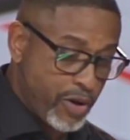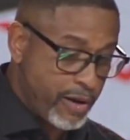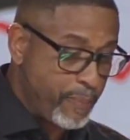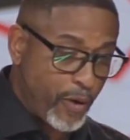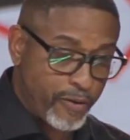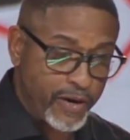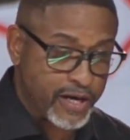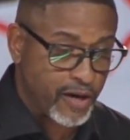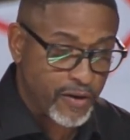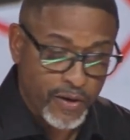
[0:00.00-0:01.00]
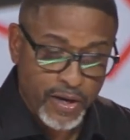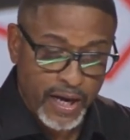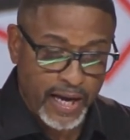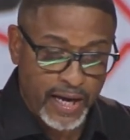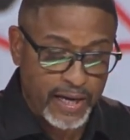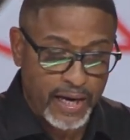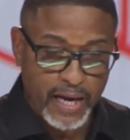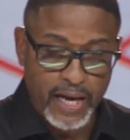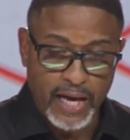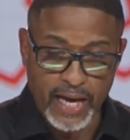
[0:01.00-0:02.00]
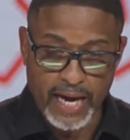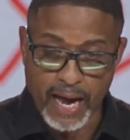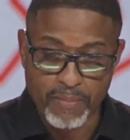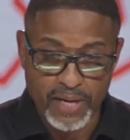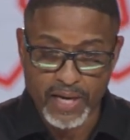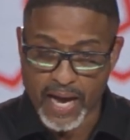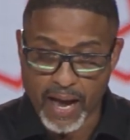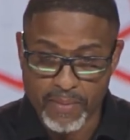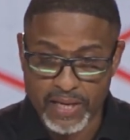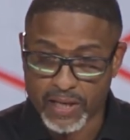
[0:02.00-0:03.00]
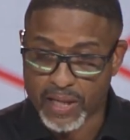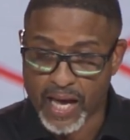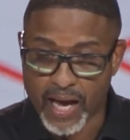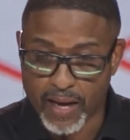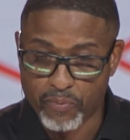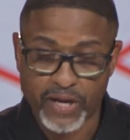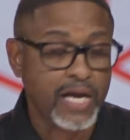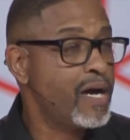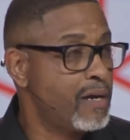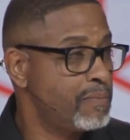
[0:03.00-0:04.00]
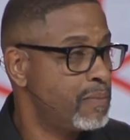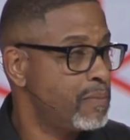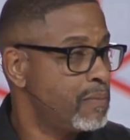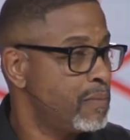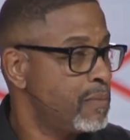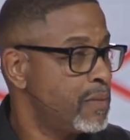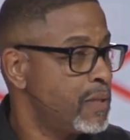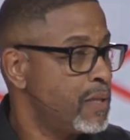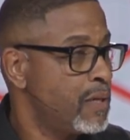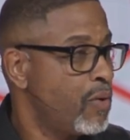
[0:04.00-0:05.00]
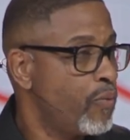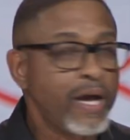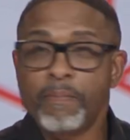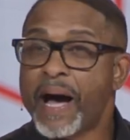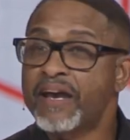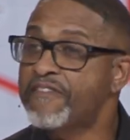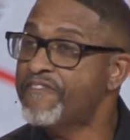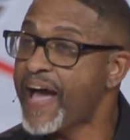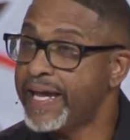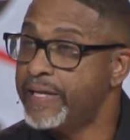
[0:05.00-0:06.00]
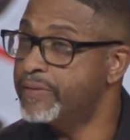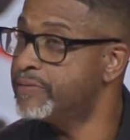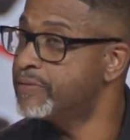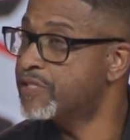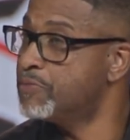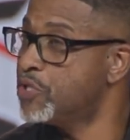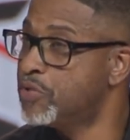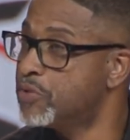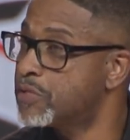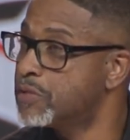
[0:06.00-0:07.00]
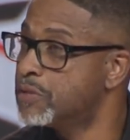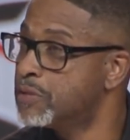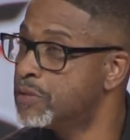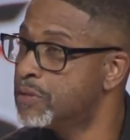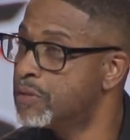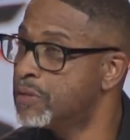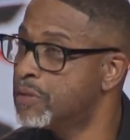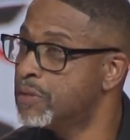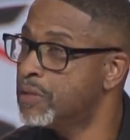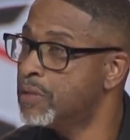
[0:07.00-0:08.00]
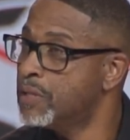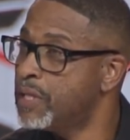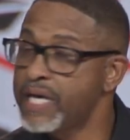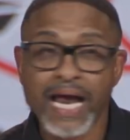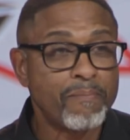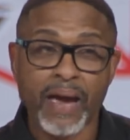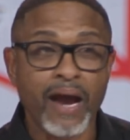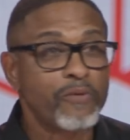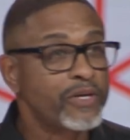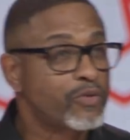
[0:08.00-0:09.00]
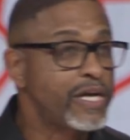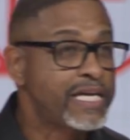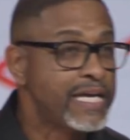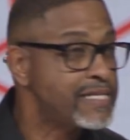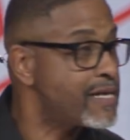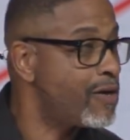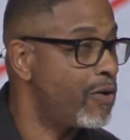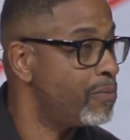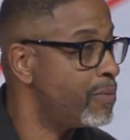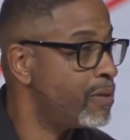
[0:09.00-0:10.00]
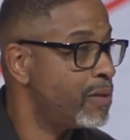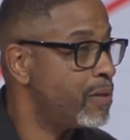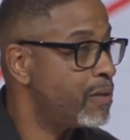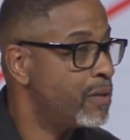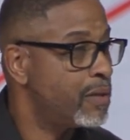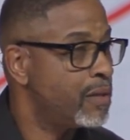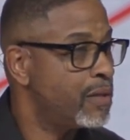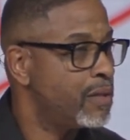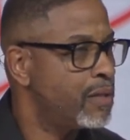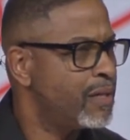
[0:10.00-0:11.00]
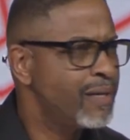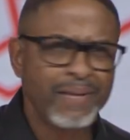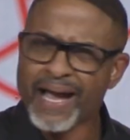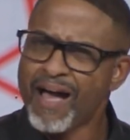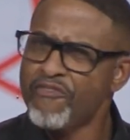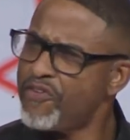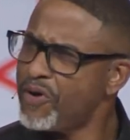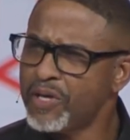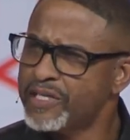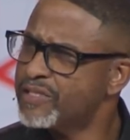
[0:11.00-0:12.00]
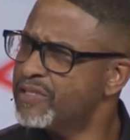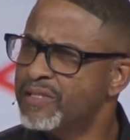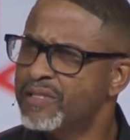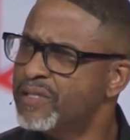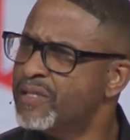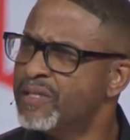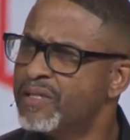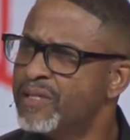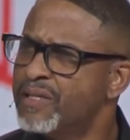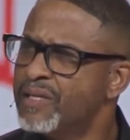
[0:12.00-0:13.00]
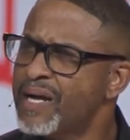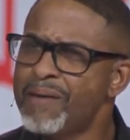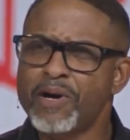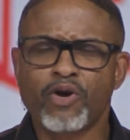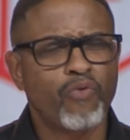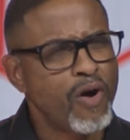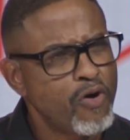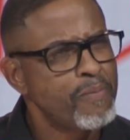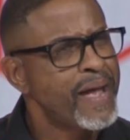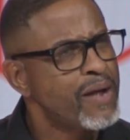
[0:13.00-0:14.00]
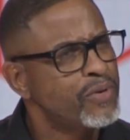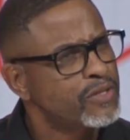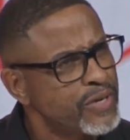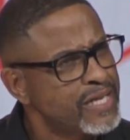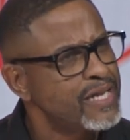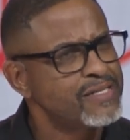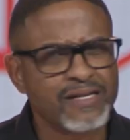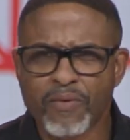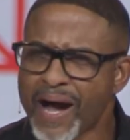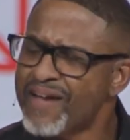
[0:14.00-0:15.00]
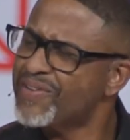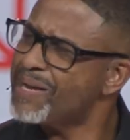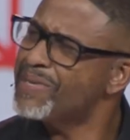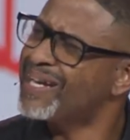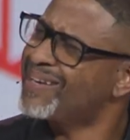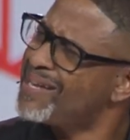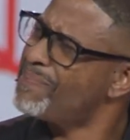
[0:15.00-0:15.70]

were in Puerto Rico and and I'm in the I'm in the club with him. We about to fight some dudes. And I'm married with three kids at home. I'm like, how foolish. I'm a grown man with three kids and a wife, and I'm in the club